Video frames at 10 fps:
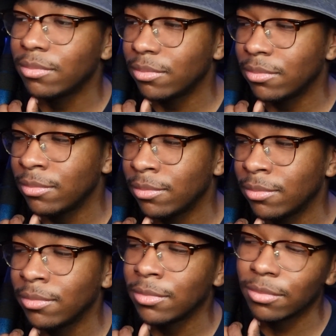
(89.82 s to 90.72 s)

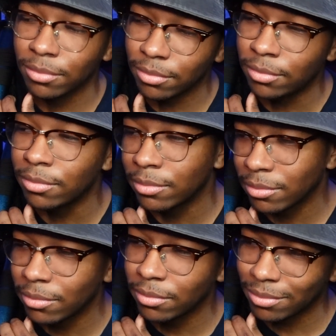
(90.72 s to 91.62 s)
mm
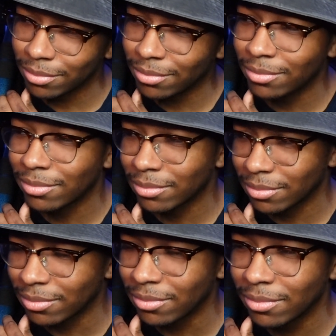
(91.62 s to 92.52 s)
hmm
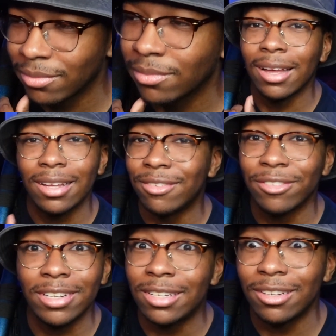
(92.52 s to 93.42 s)
mm-hmm. It
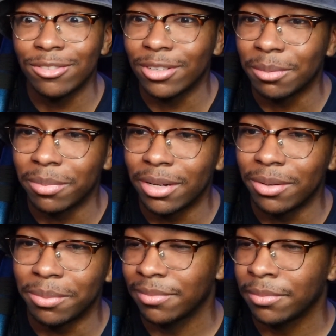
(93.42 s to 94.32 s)
really doesn't ring a
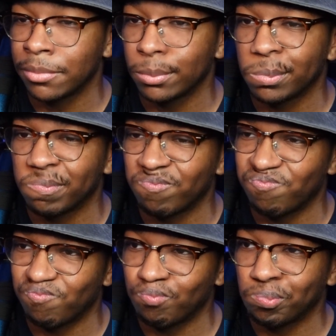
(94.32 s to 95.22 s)
bell. Covered
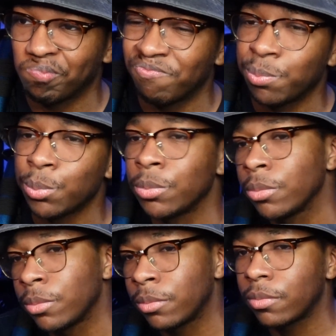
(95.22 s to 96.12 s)
by the
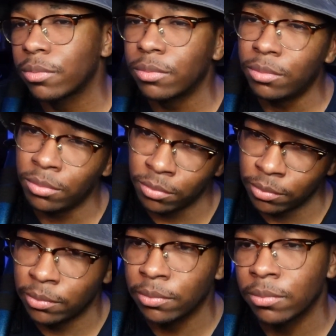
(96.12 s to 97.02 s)

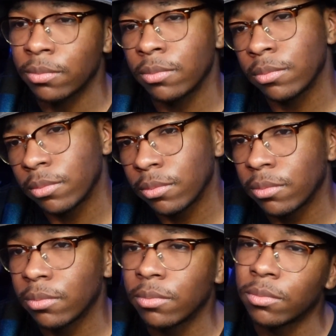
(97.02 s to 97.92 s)
thrill, cause I know I
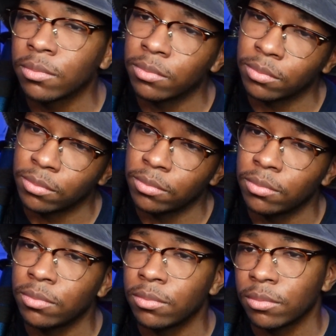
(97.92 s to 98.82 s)
should be
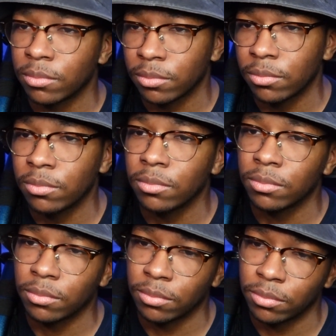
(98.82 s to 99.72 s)
running for
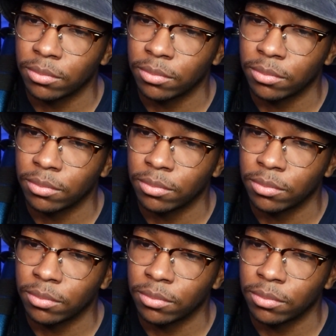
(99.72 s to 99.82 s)
the